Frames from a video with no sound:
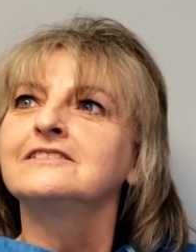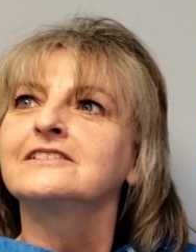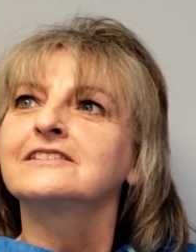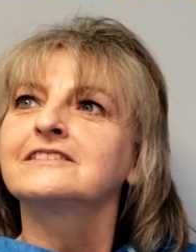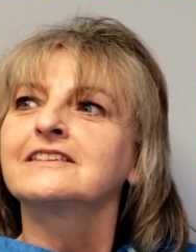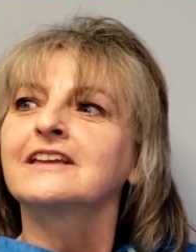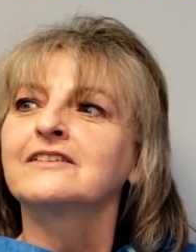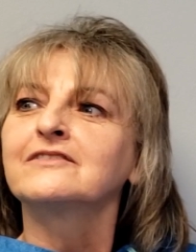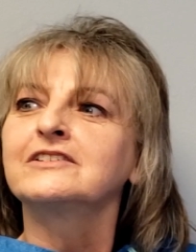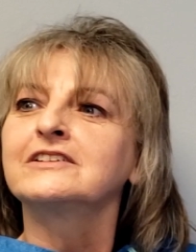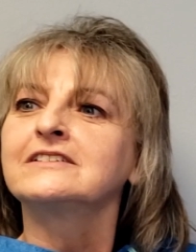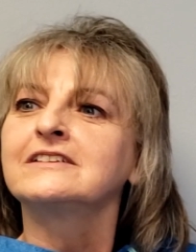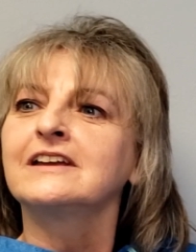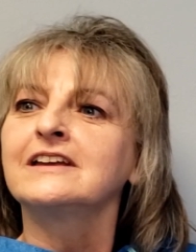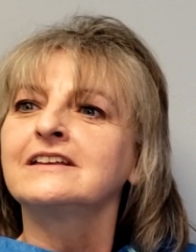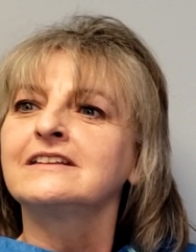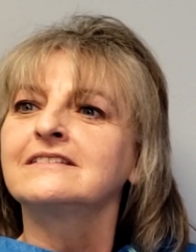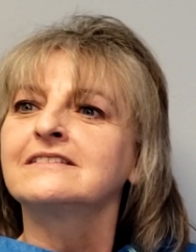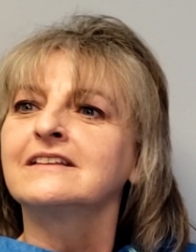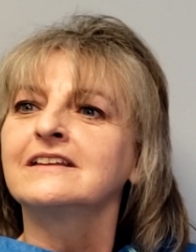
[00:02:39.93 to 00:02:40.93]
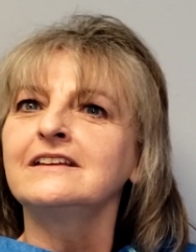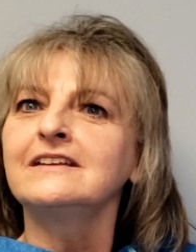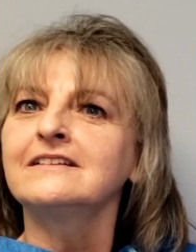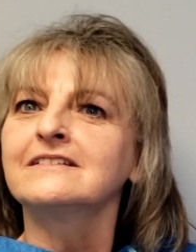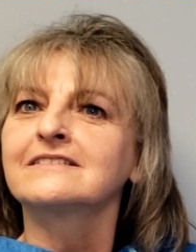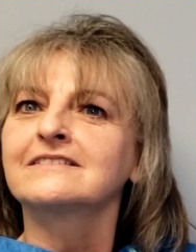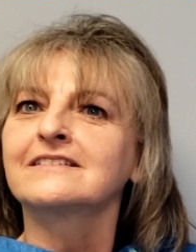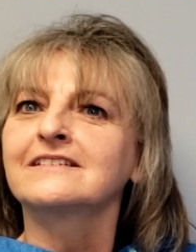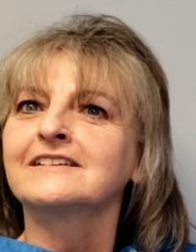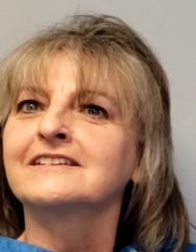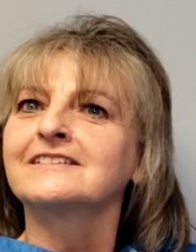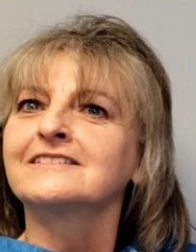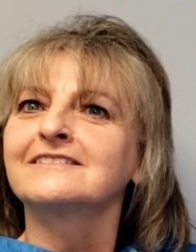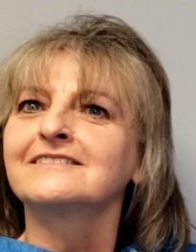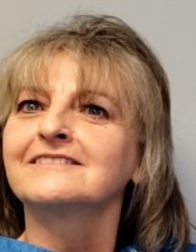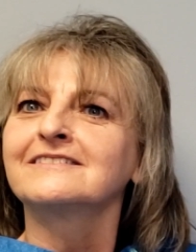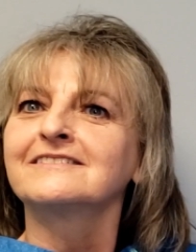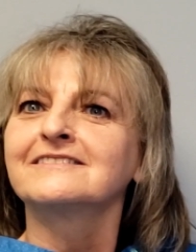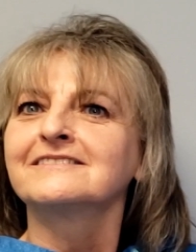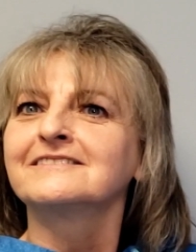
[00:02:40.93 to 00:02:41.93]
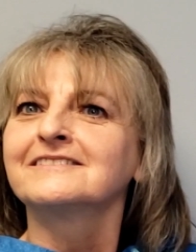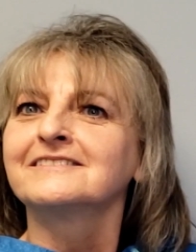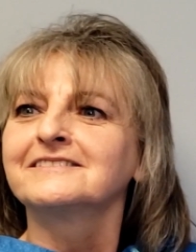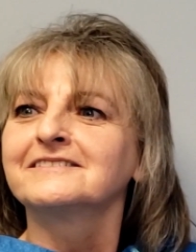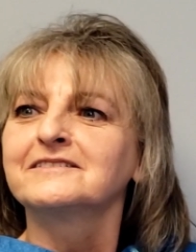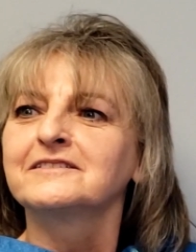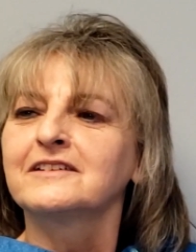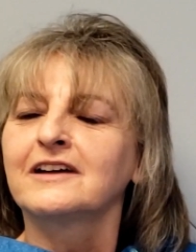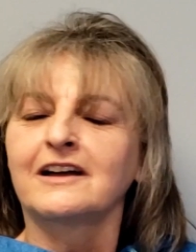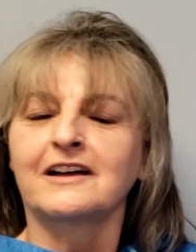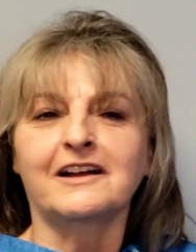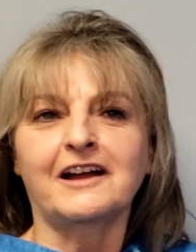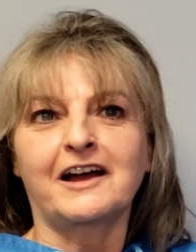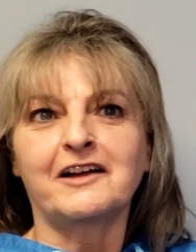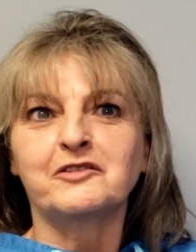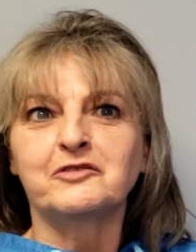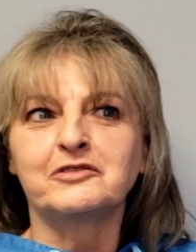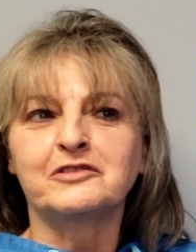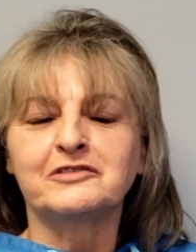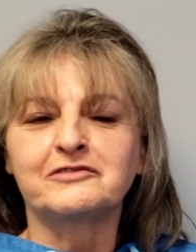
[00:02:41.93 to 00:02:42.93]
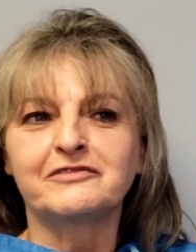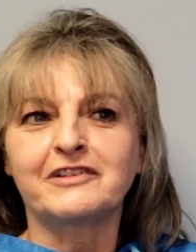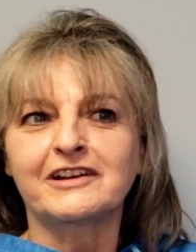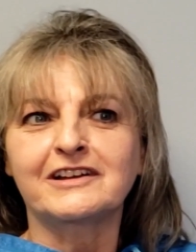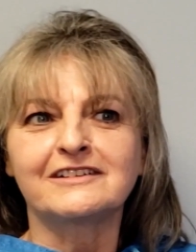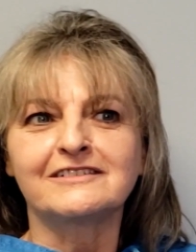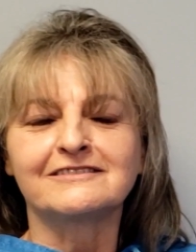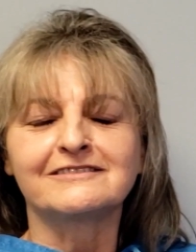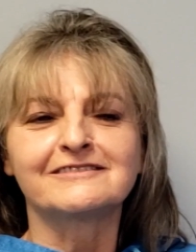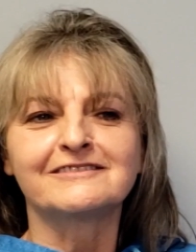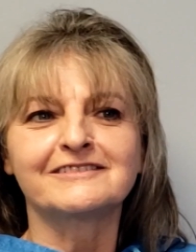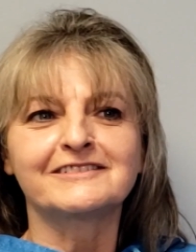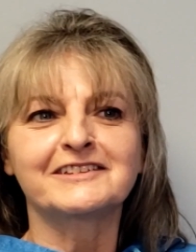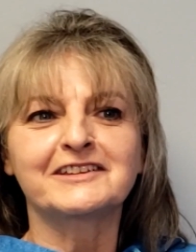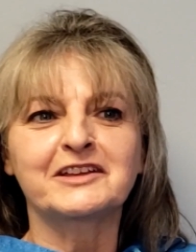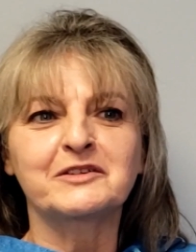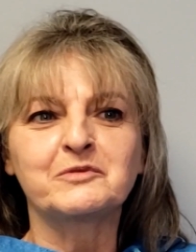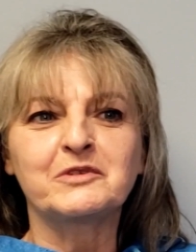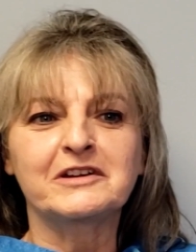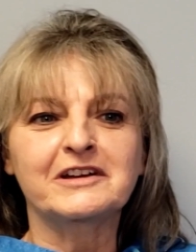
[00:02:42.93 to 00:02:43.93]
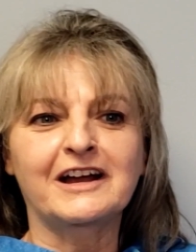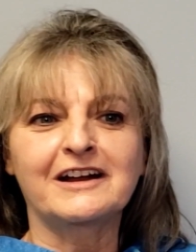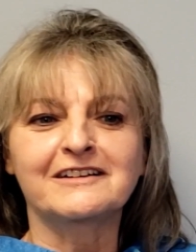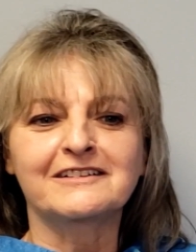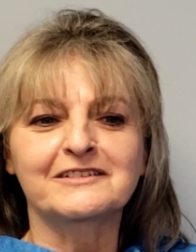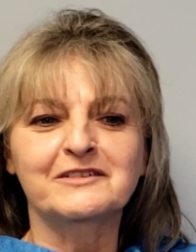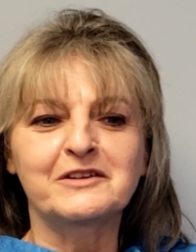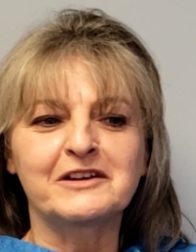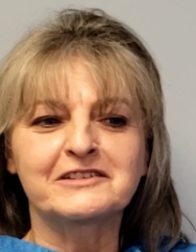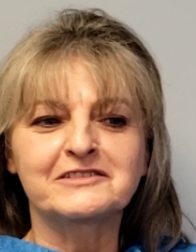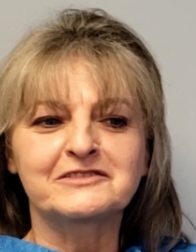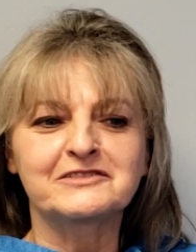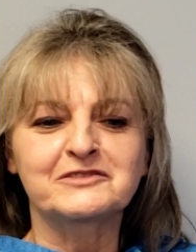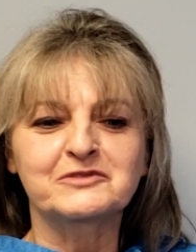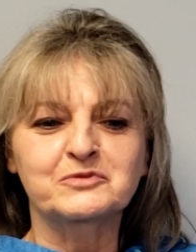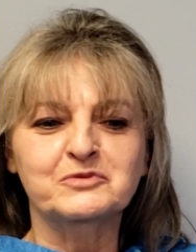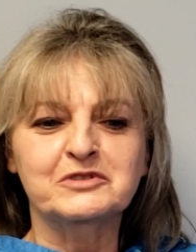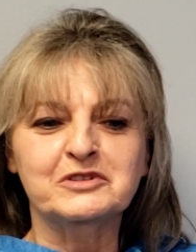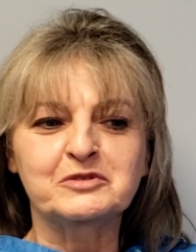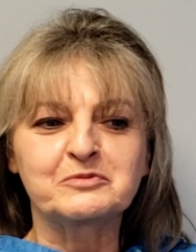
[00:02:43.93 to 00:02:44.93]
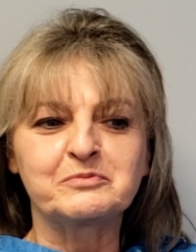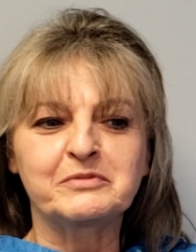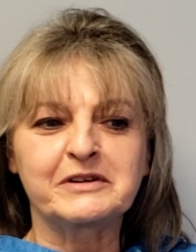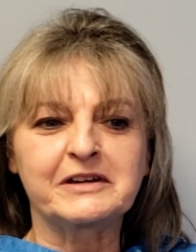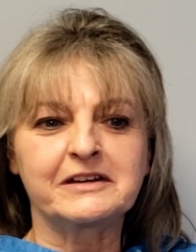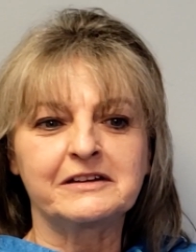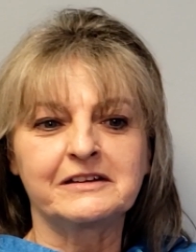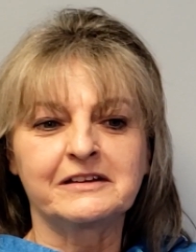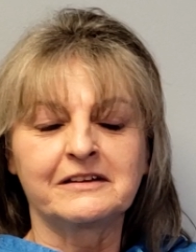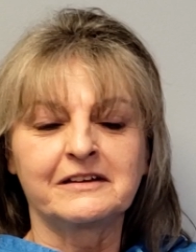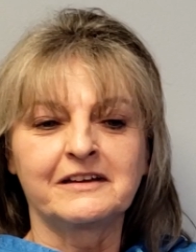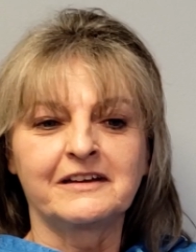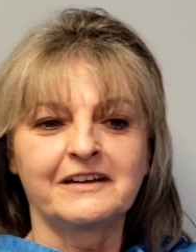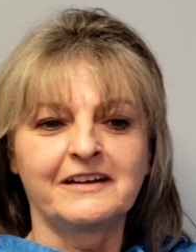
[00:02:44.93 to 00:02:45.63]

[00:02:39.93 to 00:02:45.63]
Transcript: just everyday things. Like, I I don't know if I can say what kind of questions were, but